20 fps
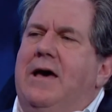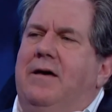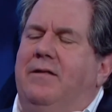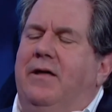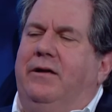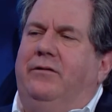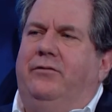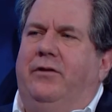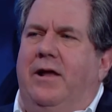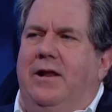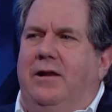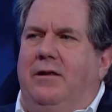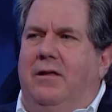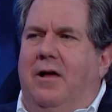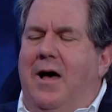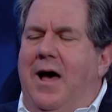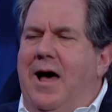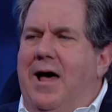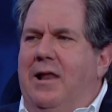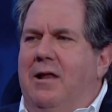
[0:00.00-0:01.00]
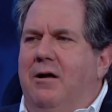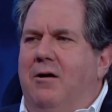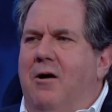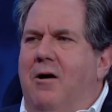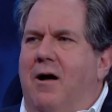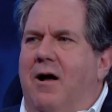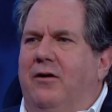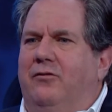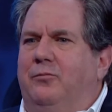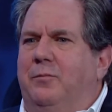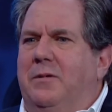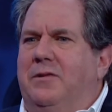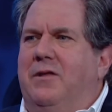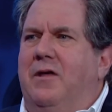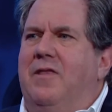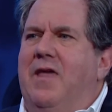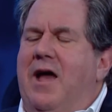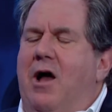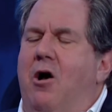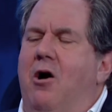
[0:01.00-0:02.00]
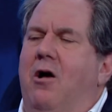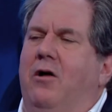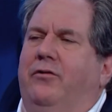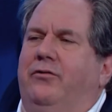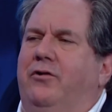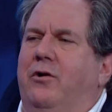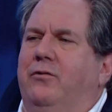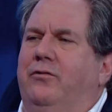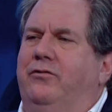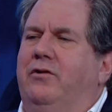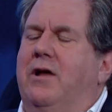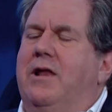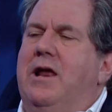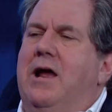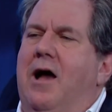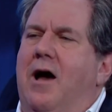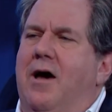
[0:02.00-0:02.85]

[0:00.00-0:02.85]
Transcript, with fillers: they study the Holocaust, but then they also study